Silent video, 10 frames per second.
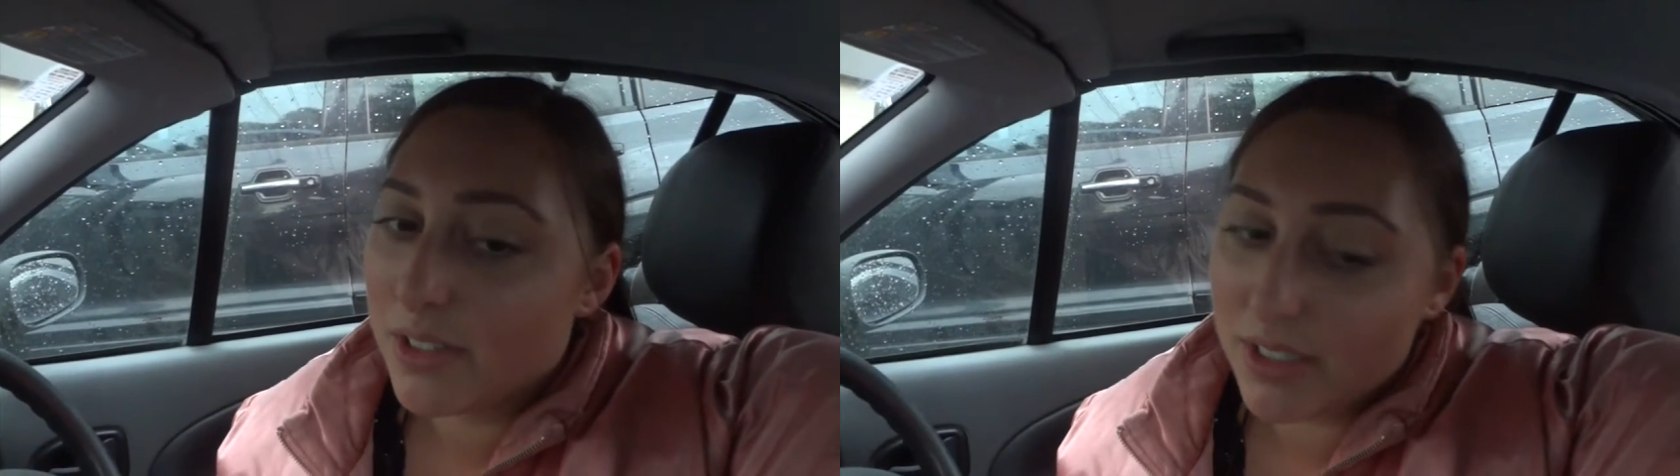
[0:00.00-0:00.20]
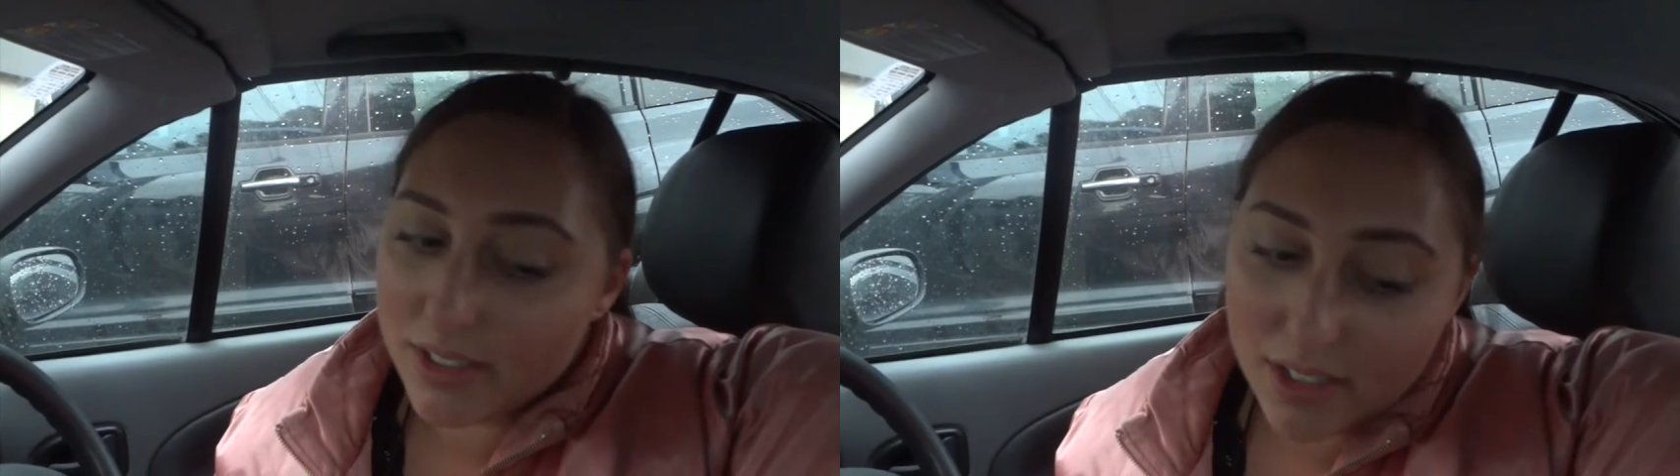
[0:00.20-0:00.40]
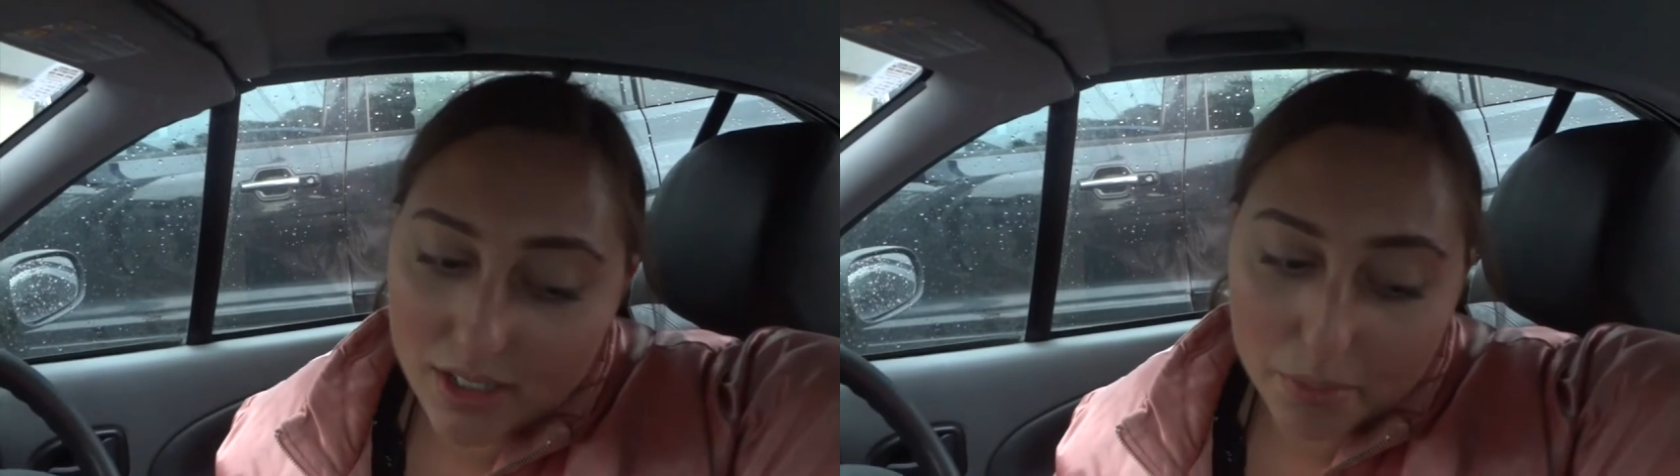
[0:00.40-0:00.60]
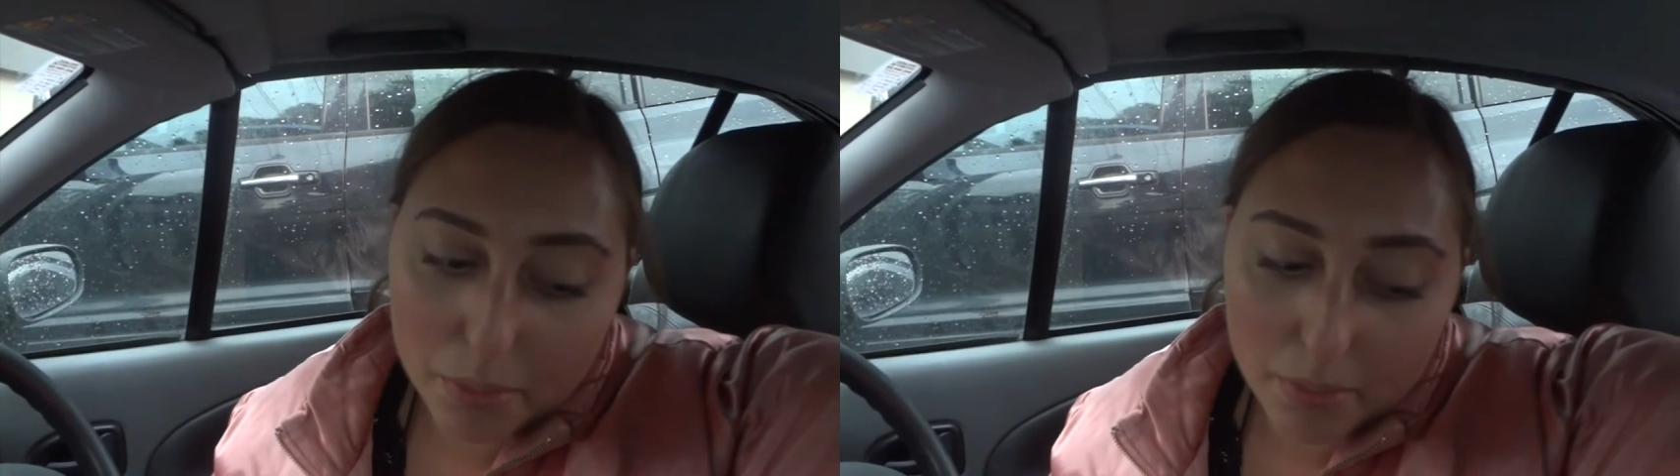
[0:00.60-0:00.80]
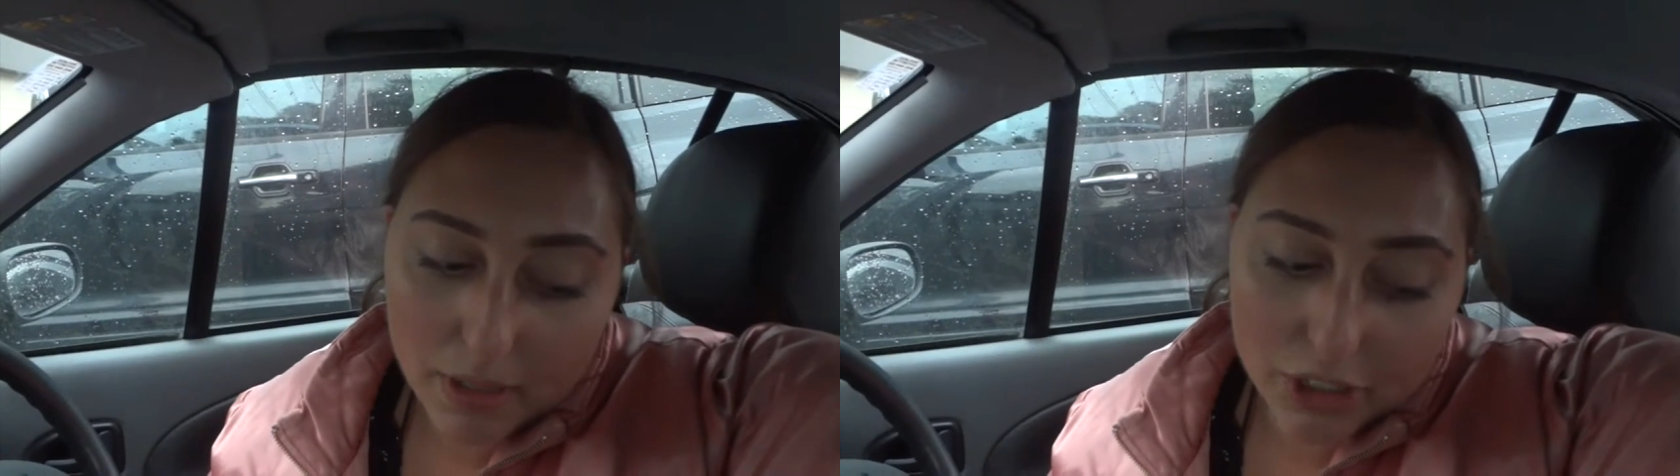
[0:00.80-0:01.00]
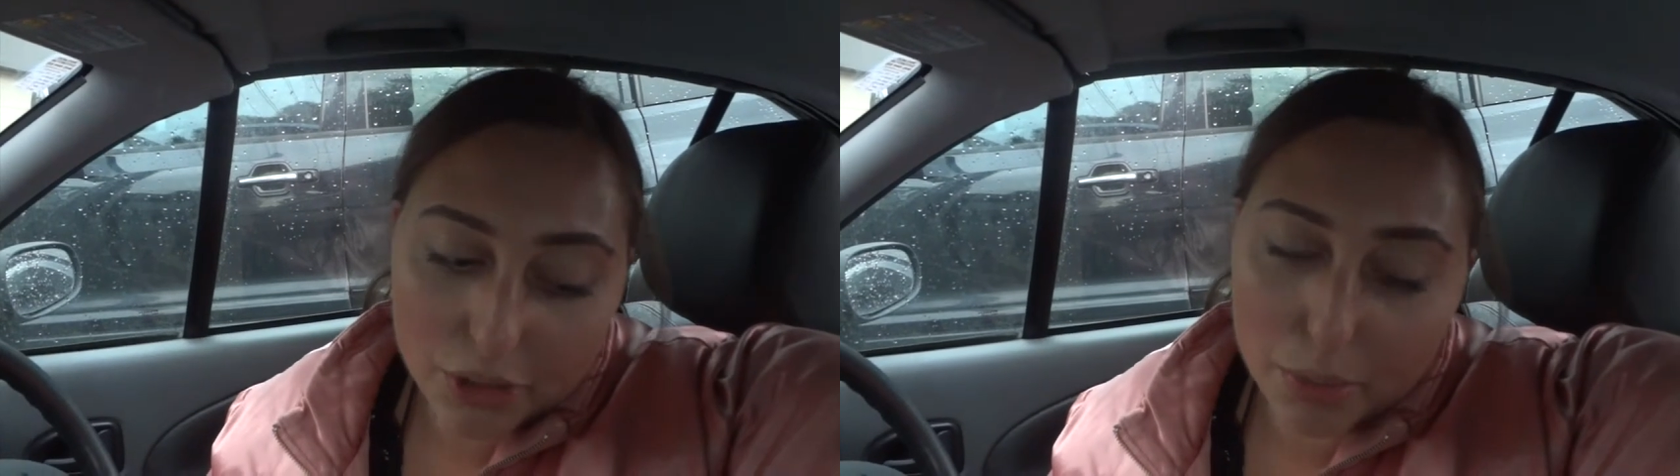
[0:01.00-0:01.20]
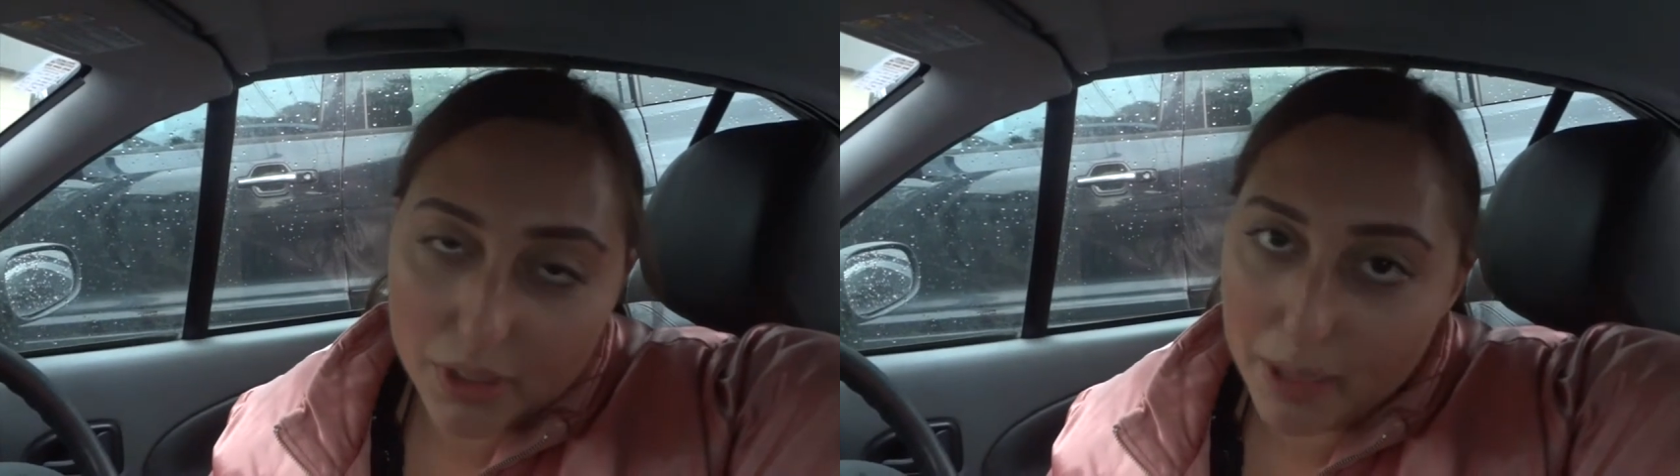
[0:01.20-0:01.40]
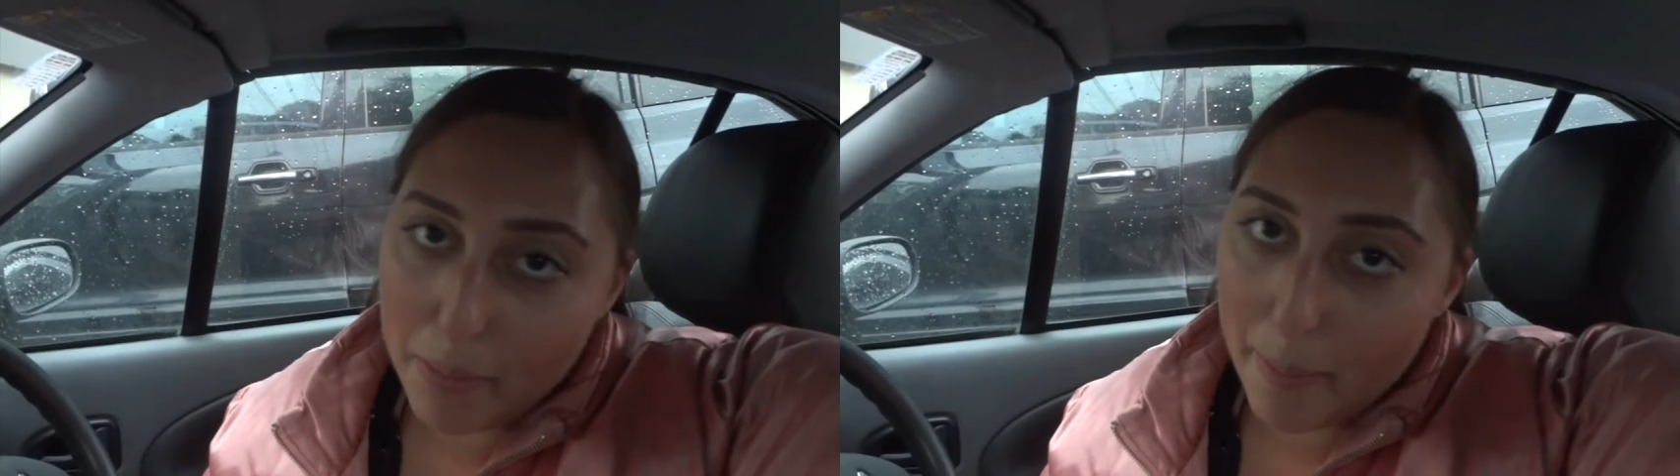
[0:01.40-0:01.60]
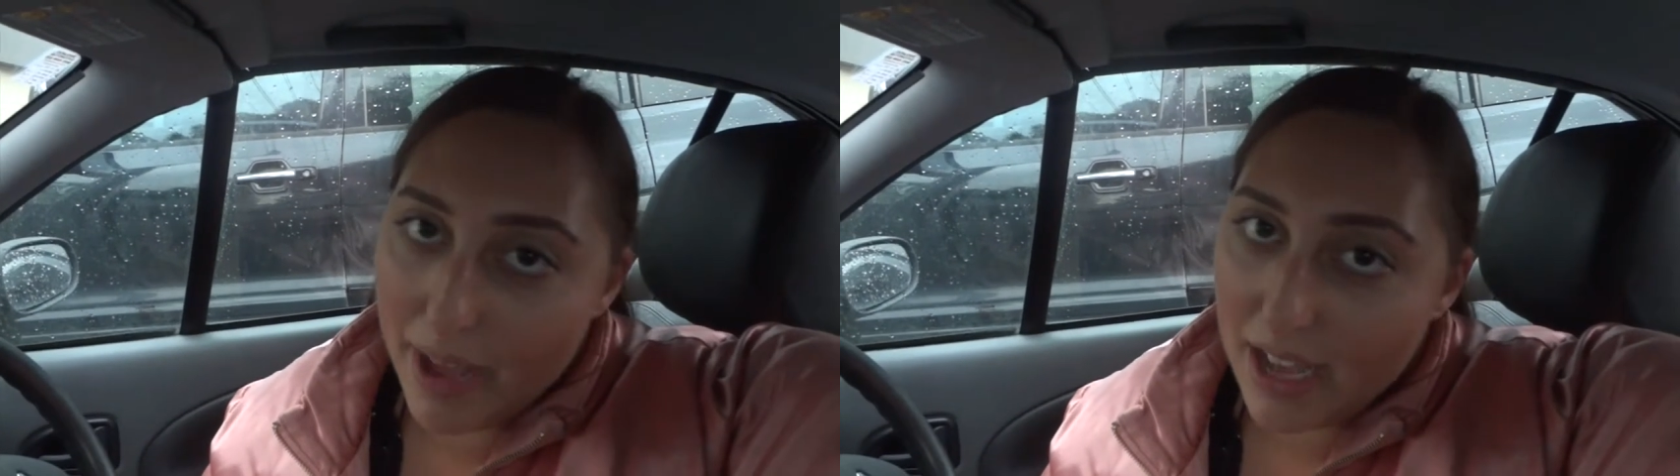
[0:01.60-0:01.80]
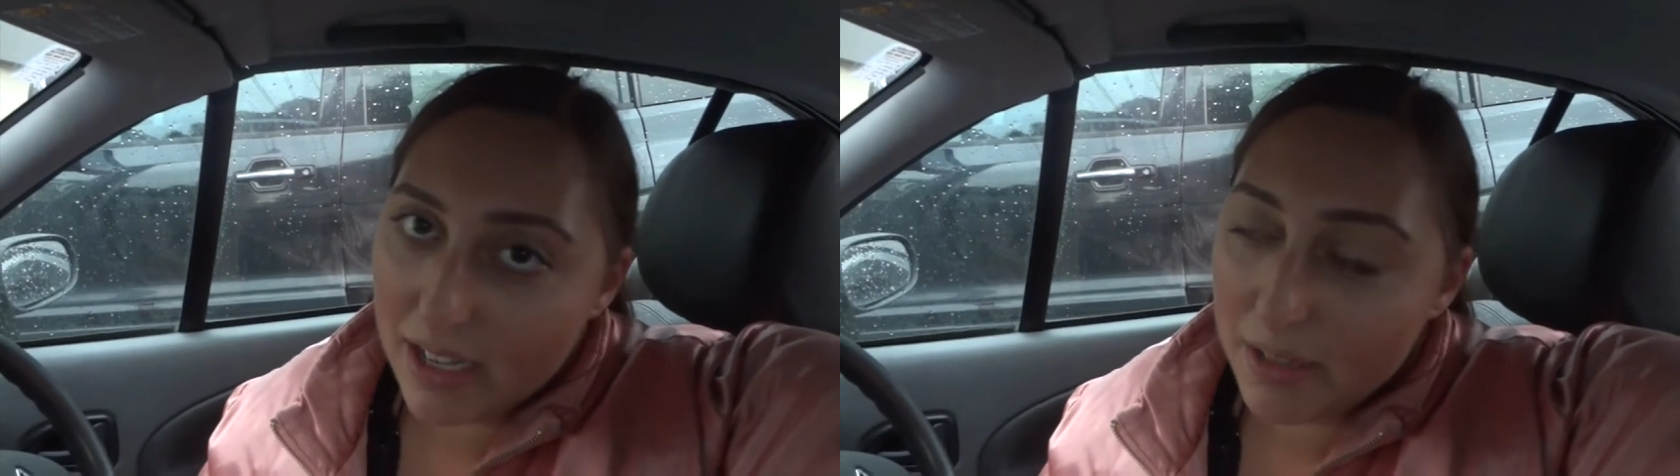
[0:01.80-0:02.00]
so I decided I should put it in my
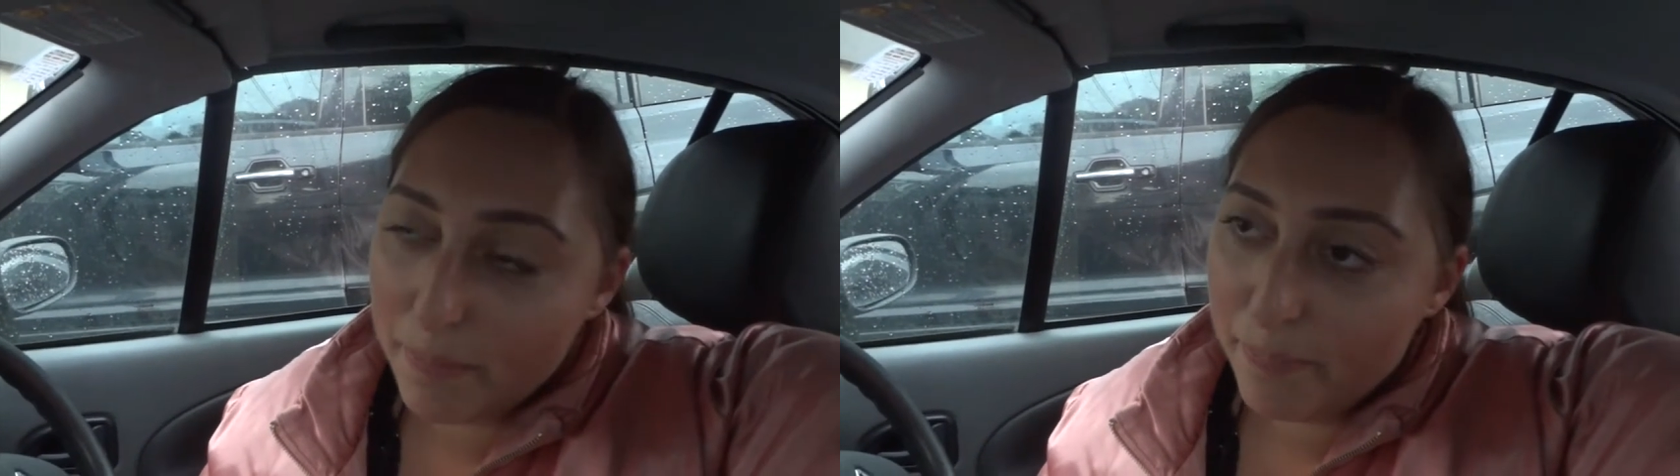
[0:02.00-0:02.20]
bag.